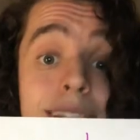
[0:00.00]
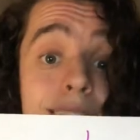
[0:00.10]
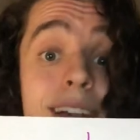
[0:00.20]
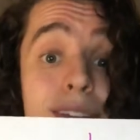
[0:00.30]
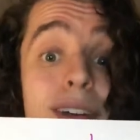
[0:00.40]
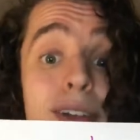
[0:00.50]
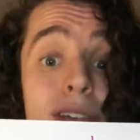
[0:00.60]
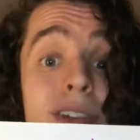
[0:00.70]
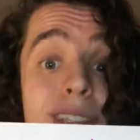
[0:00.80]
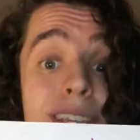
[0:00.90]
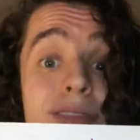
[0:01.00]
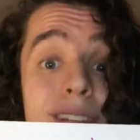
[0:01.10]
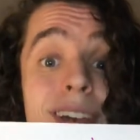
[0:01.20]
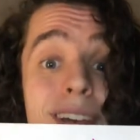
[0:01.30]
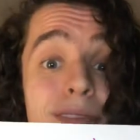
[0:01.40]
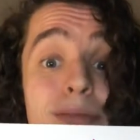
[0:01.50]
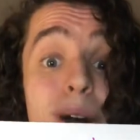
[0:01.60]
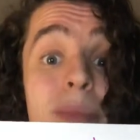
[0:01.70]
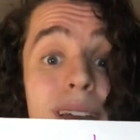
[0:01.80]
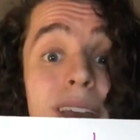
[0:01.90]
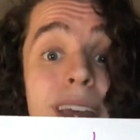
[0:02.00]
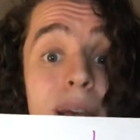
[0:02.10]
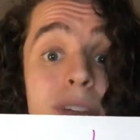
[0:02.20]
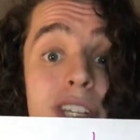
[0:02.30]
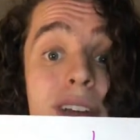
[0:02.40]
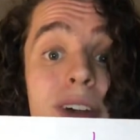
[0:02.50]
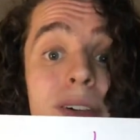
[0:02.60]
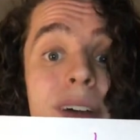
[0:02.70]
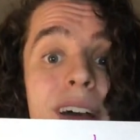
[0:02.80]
is how you know you received a well-made cappuccino.